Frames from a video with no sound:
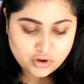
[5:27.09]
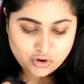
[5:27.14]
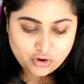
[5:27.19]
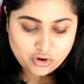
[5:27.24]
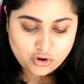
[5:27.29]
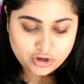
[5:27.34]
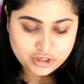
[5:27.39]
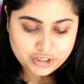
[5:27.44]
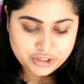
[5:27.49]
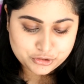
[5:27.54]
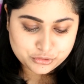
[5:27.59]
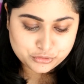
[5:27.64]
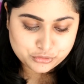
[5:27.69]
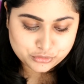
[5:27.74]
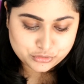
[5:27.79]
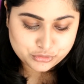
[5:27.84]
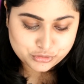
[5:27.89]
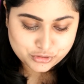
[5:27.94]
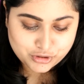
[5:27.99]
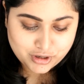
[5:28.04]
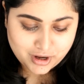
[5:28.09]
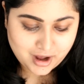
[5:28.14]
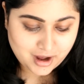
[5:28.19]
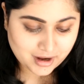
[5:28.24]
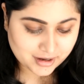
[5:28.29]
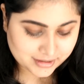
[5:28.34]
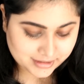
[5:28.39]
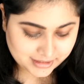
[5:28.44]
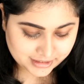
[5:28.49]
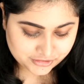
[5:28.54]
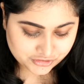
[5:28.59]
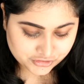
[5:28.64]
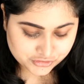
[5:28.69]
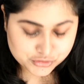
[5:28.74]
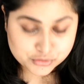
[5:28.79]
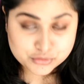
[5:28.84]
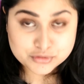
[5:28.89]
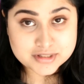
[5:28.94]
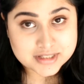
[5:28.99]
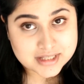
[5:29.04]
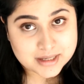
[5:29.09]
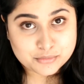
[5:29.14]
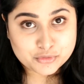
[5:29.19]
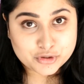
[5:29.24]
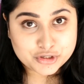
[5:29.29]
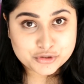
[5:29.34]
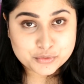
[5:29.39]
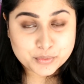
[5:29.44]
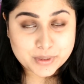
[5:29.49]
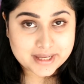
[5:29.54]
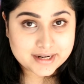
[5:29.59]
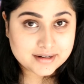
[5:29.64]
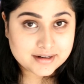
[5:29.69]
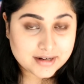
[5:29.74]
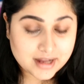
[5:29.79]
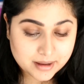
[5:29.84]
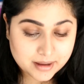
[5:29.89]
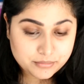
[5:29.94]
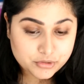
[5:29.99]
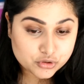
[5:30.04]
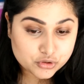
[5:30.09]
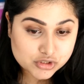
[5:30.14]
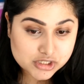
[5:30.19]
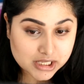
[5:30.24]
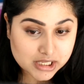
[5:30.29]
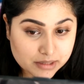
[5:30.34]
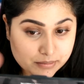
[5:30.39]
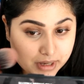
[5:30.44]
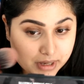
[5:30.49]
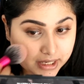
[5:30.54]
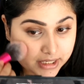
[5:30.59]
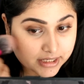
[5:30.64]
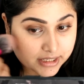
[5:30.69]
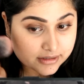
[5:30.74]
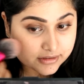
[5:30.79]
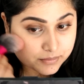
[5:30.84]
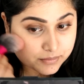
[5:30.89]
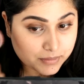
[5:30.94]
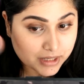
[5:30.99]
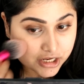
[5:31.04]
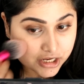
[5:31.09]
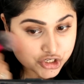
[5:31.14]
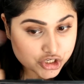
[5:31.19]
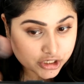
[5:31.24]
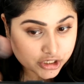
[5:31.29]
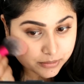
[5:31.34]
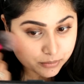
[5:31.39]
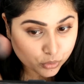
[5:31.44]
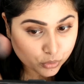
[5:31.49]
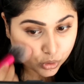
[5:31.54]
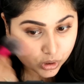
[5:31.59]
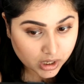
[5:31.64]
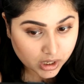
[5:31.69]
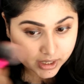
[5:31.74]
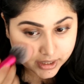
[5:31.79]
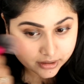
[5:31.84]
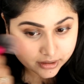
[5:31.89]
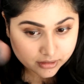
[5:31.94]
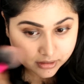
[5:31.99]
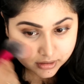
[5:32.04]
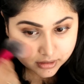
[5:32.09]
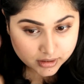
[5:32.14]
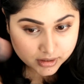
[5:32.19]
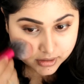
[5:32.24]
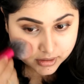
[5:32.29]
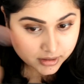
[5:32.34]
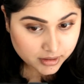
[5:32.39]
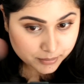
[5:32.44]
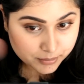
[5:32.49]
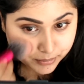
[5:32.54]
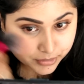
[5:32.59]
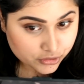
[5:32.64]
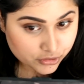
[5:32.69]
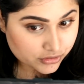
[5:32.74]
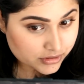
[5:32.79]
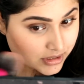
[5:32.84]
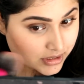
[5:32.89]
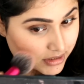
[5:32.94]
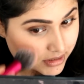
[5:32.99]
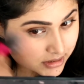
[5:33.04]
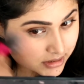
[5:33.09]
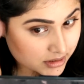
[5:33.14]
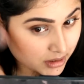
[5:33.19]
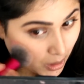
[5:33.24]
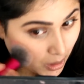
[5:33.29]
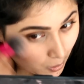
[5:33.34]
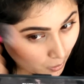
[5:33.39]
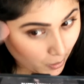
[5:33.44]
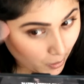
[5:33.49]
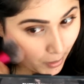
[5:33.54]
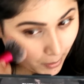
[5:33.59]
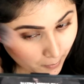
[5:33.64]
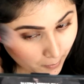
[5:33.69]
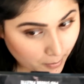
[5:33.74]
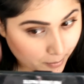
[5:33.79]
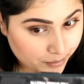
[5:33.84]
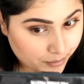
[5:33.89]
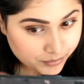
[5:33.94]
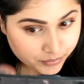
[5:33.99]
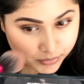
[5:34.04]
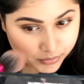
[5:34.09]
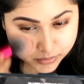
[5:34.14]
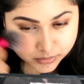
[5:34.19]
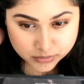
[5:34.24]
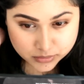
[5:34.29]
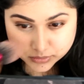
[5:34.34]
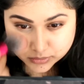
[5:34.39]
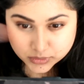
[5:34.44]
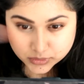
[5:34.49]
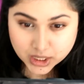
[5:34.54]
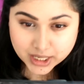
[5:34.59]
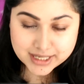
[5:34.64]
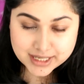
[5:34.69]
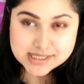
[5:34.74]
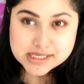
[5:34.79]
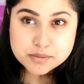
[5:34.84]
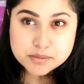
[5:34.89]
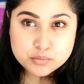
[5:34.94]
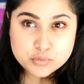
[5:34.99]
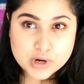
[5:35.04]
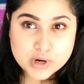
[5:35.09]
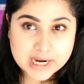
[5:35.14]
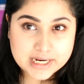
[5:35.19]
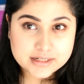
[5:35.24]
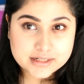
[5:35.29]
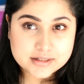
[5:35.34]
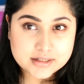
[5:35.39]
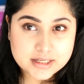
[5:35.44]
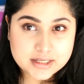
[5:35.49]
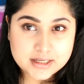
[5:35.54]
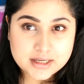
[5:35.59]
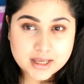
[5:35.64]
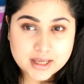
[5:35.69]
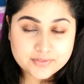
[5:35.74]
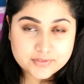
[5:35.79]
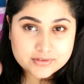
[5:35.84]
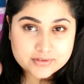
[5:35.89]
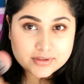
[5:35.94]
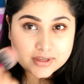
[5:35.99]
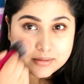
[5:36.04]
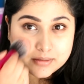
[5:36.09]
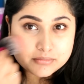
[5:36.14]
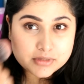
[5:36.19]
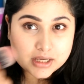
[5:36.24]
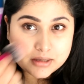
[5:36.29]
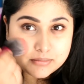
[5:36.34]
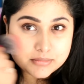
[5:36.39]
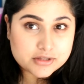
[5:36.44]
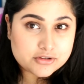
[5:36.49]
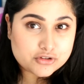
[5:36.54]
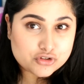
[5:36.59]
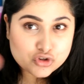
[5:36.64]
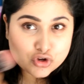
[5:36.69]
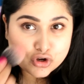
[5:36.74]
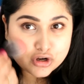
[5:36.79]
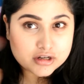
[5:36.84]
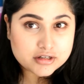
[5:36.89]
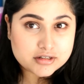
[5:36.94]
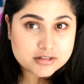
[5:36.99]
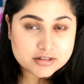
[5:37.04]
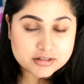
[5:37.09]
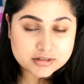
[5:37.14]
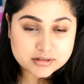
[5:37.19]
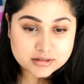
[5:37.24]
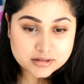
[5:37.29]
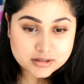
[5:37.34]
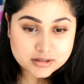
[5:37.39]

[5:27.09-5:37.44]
all you architecture students, I'm going to wear it. I'm using my NYX blush in Mocha here because it's nice and brightening. At the same time, it's not